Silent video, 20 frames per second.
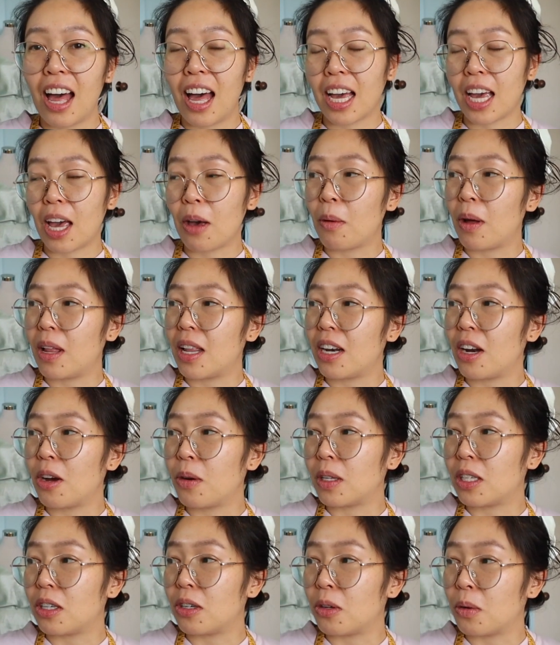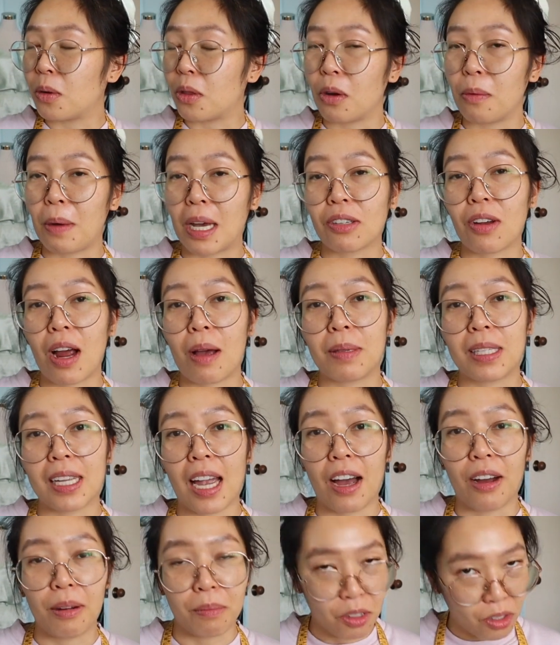Okay, well, I know what to do with all my scraps
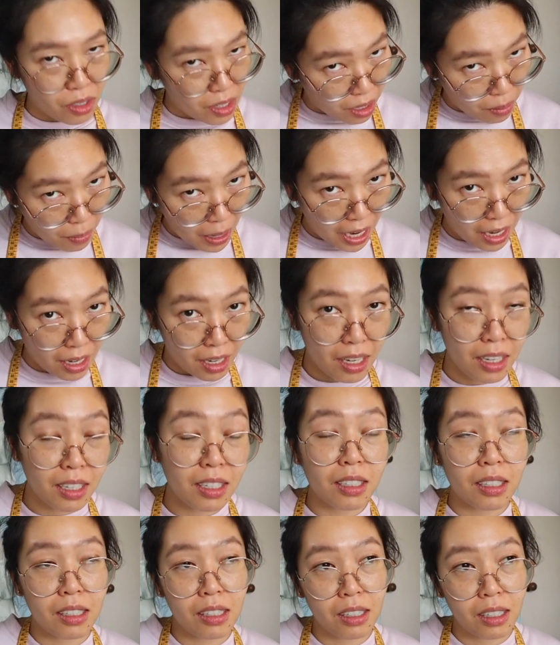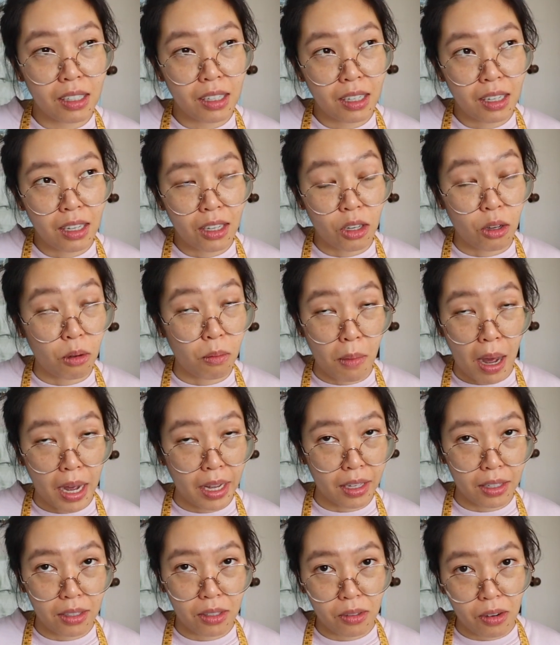now. I'm just gonna make
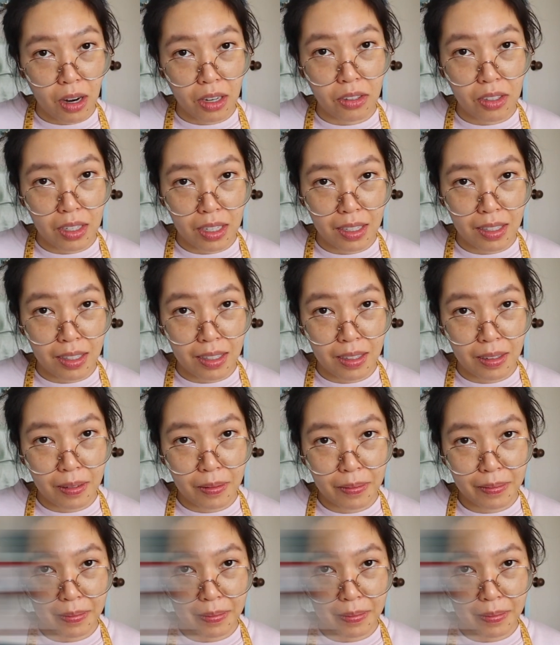humongous scrunchies.